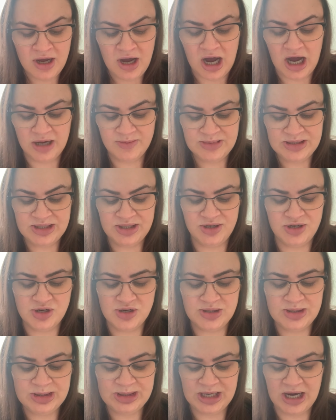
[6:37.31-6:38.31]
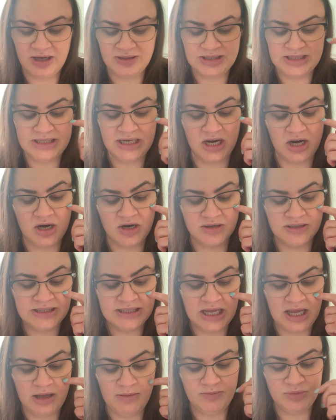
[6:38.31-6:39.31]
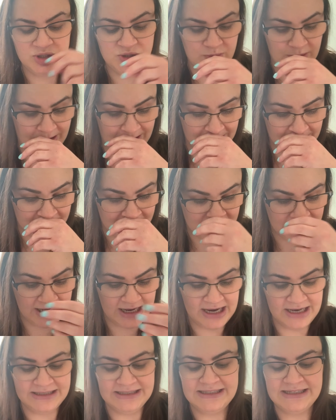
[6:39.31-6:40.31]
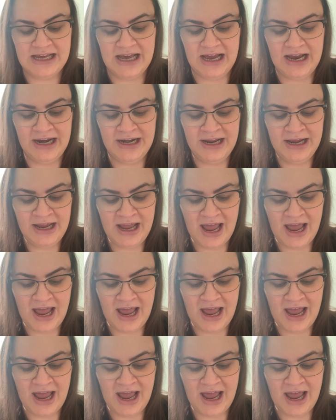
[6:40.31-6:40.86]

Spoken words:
Upstairs, downstairs, in between, inside,